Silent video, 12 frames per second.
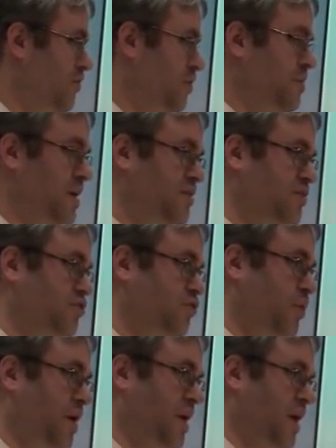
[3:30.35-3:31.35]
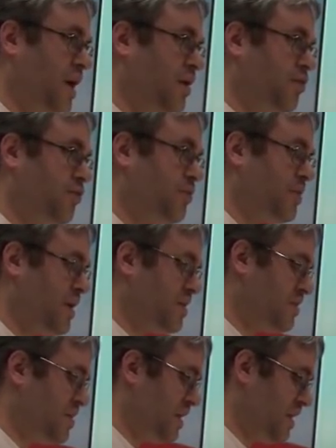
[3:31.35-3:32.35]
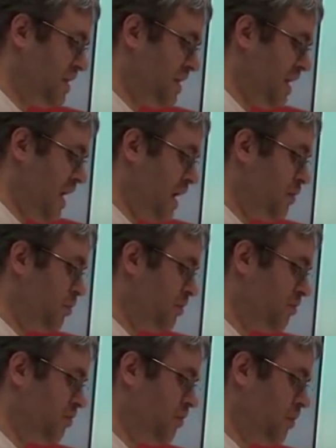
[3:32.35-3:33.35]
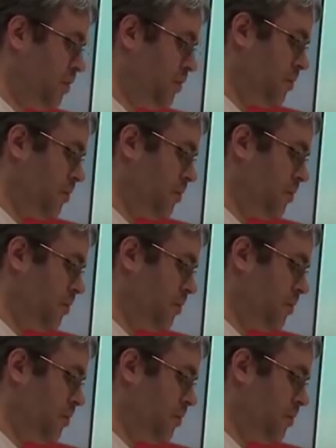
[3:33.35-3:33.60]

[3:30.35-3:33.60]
from 1928 through 1989, was